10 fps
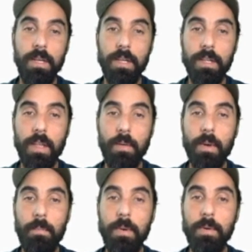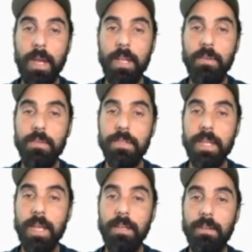they want to build a new
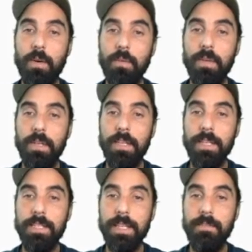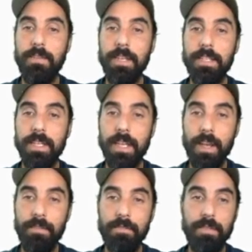standard called
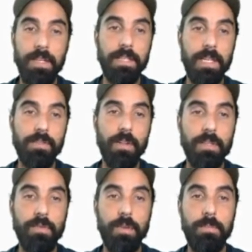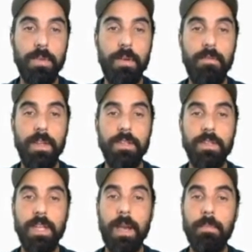DCVCF, Decentralized Crypto Venture
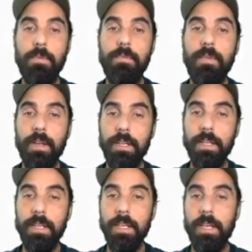Capital Funding,